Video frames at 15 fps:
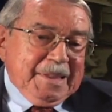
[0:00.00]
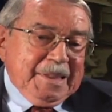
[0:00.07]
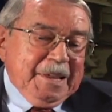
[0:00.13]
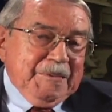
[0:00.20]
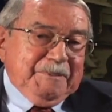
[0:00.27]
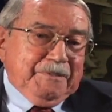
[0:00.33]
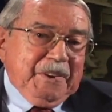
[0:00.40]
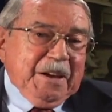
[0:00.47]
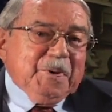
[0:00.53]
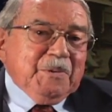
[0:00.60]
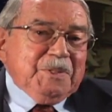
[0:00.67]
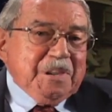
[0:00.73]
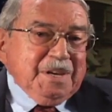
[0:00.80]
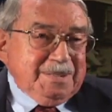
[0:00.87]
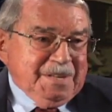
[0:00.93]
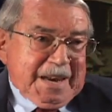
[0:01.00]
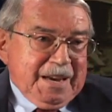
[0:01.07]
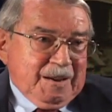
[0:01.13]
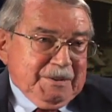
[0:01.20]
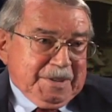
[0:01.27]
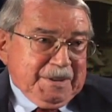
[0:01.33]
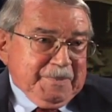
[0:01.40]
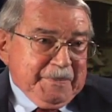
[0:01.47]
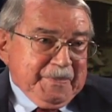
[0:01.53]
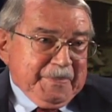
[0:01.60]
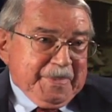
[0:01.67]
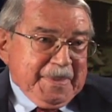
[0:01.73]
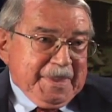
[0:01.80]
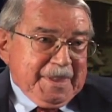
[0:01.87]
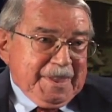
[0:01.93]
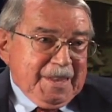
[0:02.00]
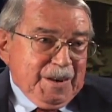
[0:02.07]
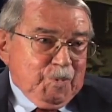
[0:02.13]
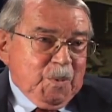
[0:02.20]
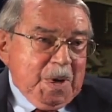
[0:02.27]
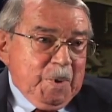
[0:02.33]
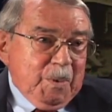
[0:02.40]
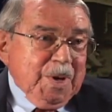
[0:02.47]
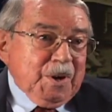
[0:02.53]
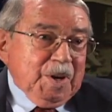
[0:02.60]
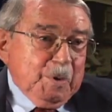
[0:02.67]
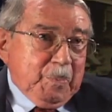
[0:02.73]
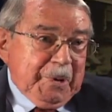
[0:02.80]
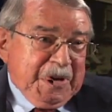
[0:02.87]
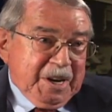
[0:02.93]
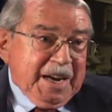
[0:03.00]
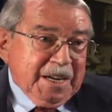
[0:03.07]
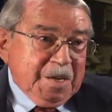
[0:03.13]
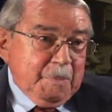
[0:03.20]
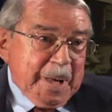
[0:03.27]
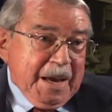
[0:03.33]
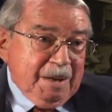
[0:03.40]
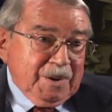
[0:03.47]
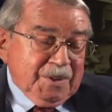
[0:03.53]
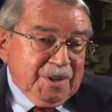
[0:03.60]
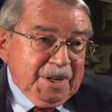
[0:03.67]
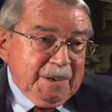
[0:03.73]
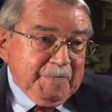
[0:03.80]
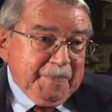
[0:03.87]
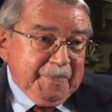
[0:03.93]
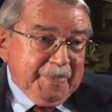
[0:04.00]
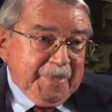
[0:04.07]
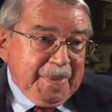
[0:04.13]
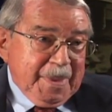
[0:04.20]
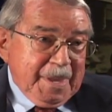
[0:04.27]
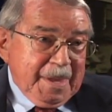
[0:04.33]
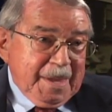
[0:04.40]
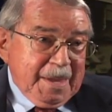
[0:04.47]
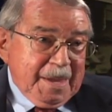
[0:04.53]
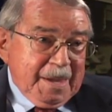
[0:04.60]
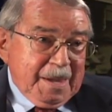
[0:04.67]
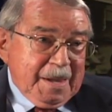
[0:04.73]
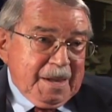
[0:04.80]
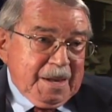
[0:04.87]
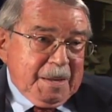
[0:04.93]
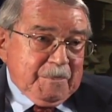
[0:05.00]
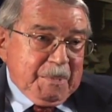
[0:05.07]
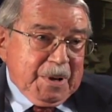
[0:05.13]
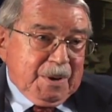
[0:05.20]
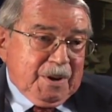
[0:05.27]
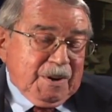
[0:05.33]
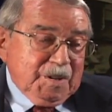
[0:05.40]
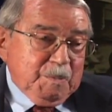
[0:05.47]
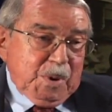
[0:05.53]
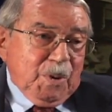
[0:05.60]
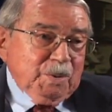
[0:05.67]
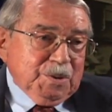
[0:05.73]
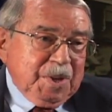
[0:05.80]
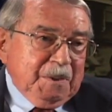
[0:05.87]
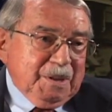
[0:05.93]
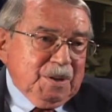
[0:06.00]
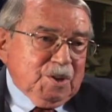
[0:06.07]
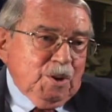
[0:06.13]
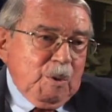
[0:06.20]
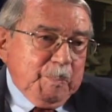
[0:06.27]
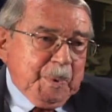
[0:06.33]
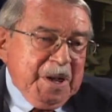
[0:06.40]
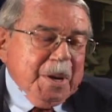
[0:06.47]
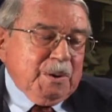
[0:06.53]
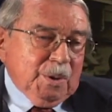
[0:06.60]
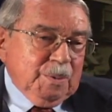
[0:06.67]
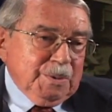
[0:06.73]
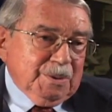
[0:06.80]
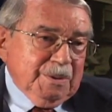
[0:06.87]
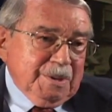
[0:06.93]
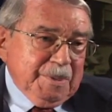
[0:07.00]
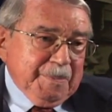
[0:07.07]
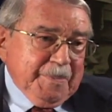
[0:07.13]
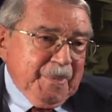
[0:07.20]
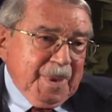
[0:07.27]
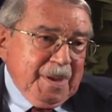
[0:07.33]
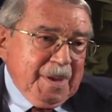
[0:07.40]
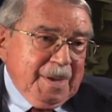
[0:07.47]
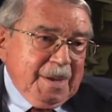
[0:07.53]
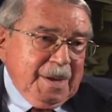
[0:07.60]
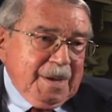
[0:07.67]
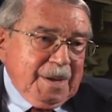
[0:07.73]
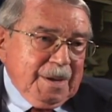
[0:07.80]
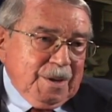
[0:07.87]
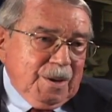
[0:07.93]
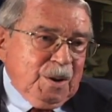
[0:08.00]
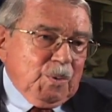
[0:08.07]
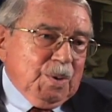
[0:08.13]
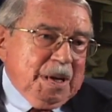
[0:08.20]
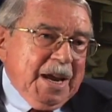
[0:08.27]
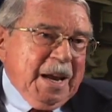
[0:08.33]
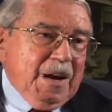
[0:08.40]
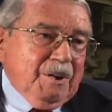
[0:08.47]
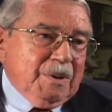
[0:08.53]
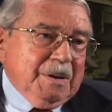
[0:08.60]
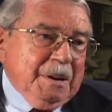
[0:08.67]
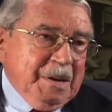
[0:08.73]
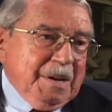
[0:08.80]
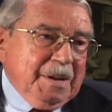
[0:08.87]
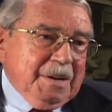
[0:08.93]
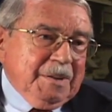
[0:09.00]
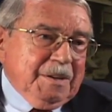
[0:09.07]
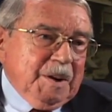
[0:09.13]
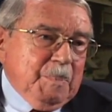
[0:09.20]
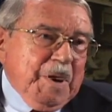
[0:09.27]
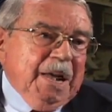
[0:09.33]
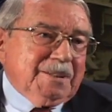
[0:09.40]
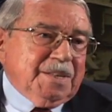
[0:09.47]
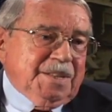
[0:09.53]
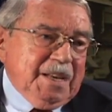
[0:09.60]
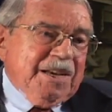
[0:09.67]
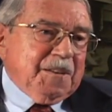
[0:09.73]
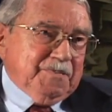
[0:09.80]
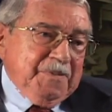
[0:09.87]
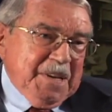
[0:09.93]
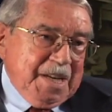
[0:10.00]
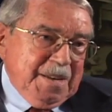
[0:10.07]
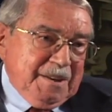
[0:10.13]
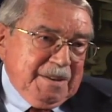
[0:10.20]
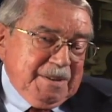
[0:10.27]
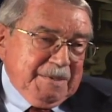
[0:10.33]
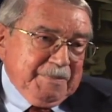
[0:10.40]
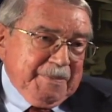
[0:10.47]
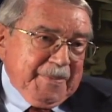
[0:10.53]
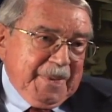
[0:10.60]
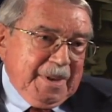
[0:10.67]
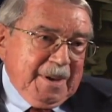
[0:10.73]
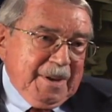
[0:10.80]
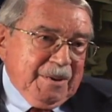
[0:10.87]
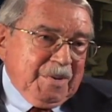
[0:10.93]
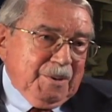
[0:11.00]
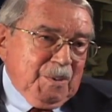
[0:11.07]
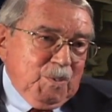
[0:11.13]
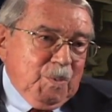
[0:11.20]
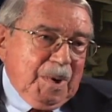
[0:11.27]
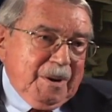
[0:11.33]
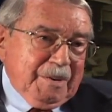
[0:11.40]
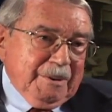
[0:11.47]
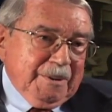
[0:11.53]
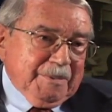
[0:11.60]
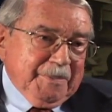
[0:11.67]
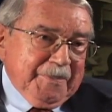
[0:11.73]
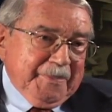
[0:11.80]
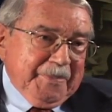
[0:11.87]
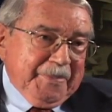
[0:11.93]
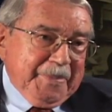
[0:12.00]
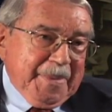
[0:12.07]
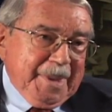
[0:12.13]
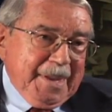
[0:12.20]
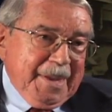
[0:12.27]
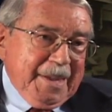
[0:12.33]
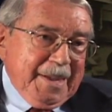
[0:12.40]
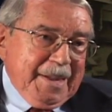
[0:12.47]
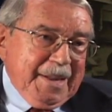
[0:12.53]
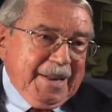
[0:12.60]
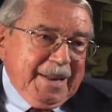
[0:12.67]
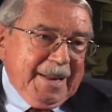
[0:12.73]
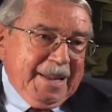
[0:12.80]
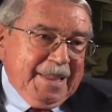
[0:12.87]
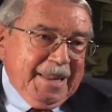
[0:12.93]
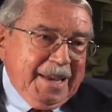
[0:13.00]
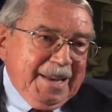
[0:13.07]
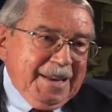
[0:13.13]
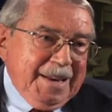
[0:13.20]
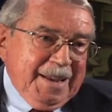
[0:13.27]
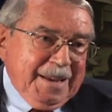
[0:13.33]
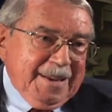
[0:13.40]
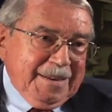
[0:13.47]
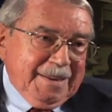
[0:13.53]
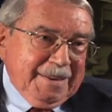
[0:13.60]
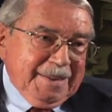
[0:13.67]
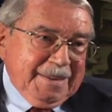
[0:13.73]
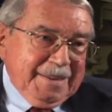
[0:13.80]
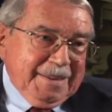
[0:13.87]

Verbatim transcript: that figured this out that we were going to protect the battleship because most of the torpedoes go down to about six feet under the water and then hit.